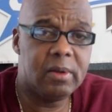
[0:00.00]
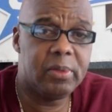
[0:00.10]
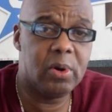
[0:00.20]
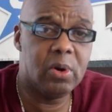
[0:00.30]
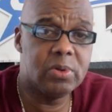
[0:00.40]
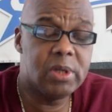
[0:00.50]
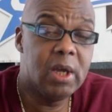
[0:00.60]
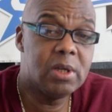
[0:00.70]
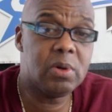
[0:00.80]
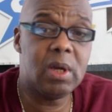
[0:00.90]
third.
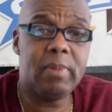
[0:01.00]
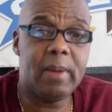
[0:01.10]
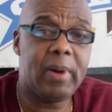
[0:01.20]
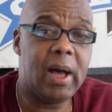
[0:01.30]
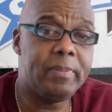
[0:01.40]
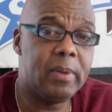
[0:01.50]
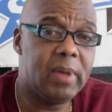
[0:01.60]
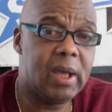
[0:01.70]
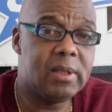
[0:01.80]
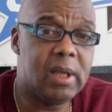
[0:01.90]
Trained by Papa
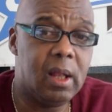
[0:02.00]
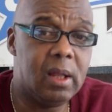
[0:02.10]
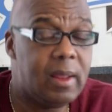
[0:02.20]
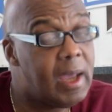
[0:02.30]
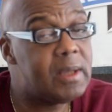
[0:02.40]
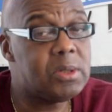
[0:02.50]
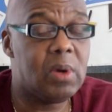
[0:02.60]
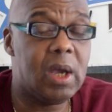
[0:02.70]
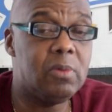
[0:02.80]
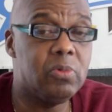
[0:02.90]
Mandela. That's
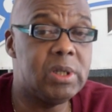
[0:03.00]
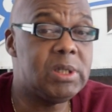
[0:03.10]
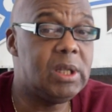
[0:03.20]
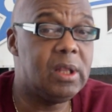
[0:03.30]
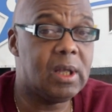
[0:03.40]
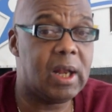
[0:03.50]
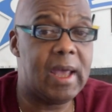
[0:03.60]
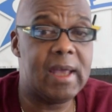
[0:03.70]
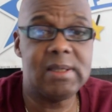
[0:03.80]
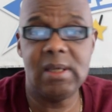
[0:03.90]
right, Richie the
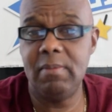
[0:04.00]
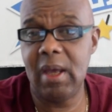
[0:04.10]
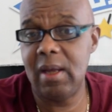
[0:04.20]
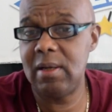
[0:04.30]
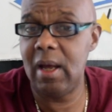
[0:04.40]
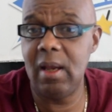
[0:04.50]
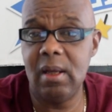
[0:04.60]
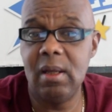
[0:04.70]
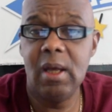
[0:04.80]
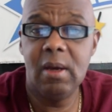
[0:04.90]
Classy
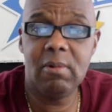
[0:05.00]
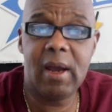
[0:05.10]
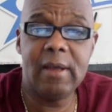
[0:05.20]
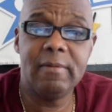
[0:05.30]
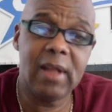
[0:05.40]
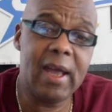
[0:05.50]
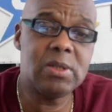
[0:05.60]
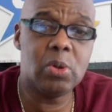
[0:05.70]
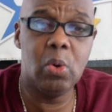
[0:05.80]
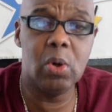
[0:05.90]
Mandela. Right,
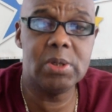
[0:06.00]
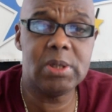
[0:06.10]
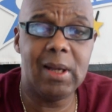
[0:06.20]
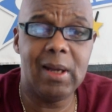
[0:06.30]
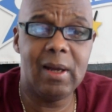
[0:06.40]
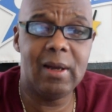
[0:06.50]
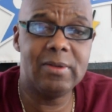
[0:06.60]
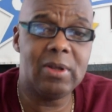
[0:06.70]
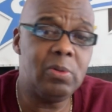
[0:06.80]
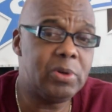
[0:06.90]
nice horse.
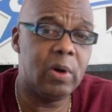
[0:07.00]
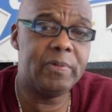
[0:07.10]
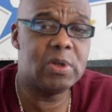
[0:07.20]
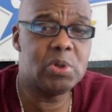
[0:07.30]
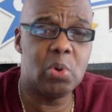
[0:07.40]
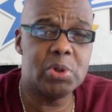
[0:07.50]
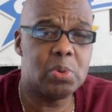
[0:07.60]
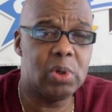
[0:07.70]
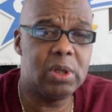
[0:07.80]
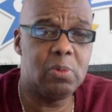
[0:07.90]
Don't know if this horse
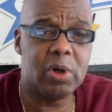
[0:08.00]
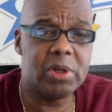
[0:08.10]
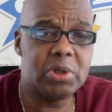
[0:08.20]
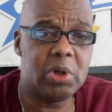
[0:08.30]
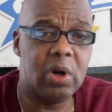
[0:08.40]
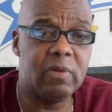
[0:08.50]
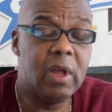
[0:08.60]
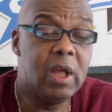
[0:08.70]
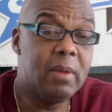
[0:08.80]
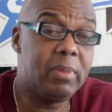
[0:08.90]
really wanted turf,
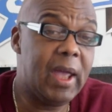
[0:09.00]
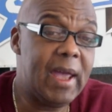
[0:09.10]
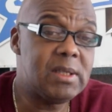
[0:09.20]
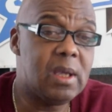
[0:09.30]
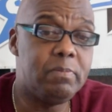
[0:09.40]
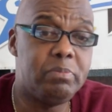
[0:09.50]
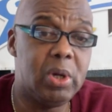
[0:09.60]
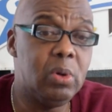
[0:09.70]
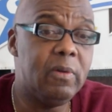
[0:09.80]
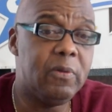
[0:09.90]
but has a
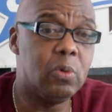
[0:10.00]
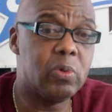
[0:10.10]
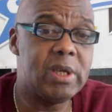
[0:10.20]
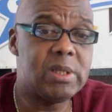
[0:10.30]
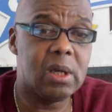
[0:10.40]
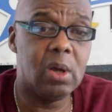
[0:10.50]
beautiful race at